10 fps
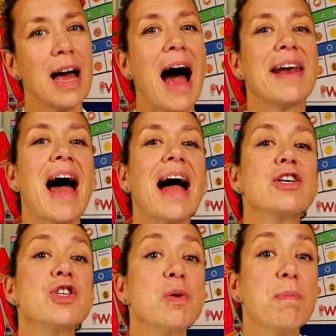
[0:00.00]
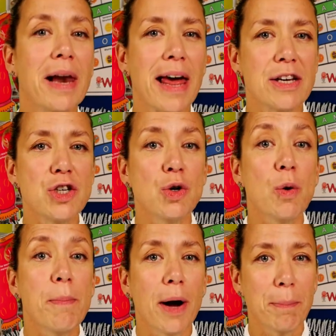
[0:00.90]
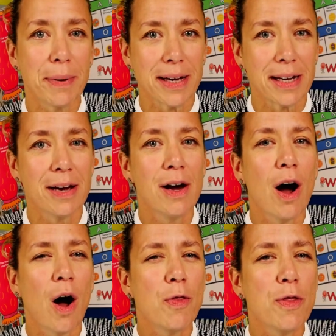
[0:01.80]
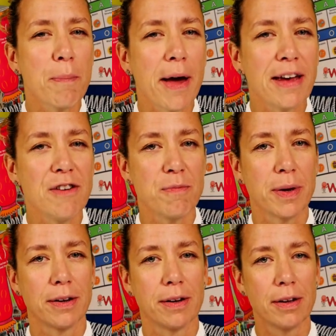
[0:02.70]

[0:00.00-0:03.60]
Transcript: And as you place your puppy on the pavement,